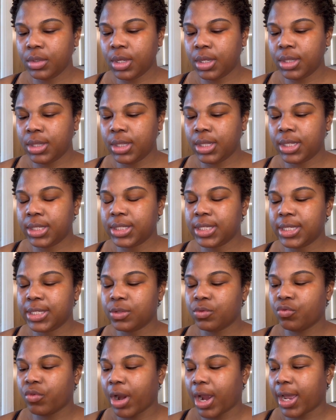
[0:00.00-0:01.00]
This is
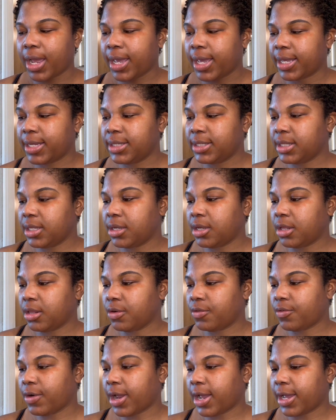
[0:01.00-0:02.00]
Rise, the color
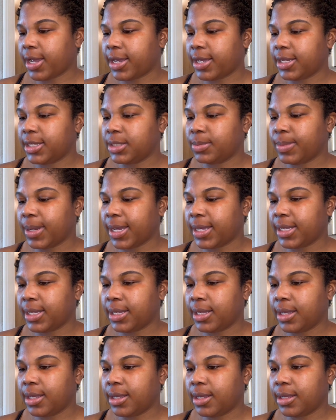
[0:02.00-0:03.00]
Rise by
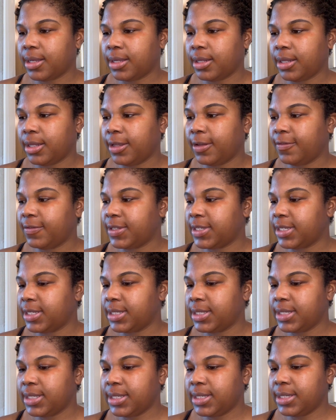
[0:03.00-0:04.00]
Live
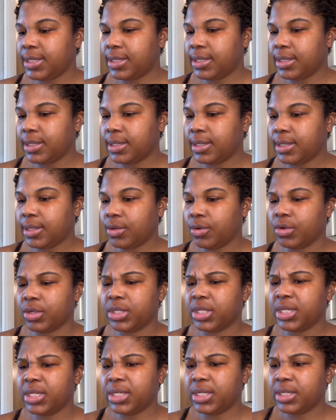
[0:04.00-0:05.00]
Tinted, or
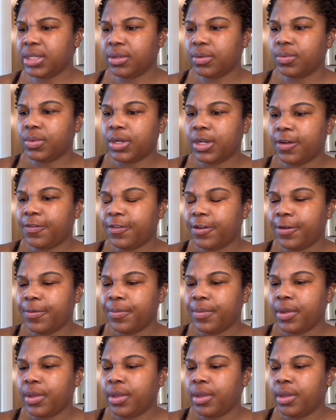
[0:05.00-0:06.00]
Tinted, whatever.
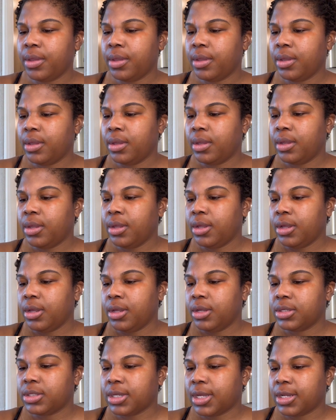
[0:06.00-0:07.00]

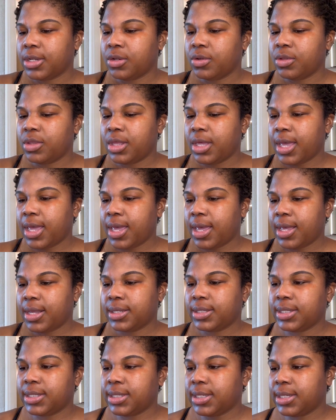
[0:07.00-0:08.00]
So I do
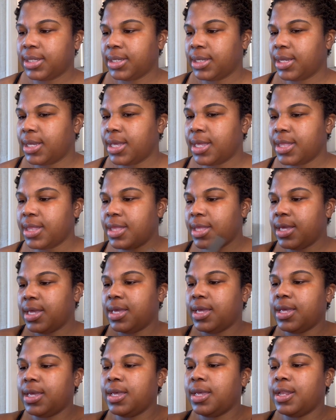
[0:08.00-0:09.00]
that, and
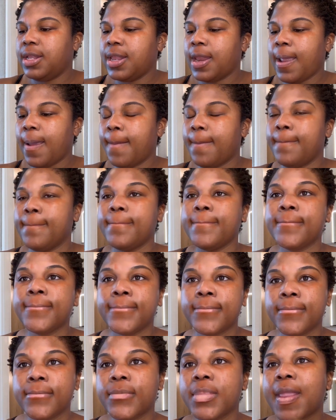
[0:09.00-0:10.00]
then
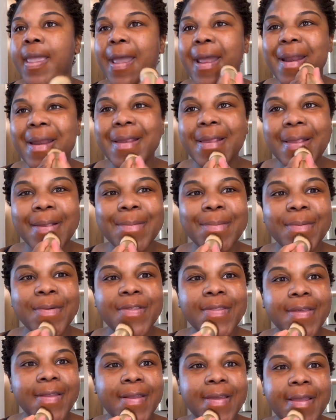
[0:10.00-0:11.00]
I just
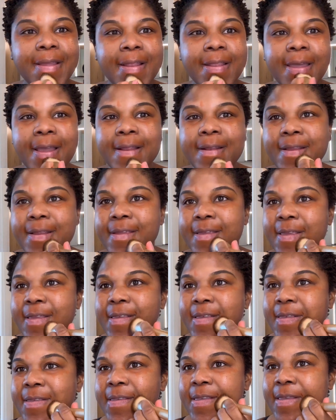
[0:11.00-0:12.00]
smooth it in like this,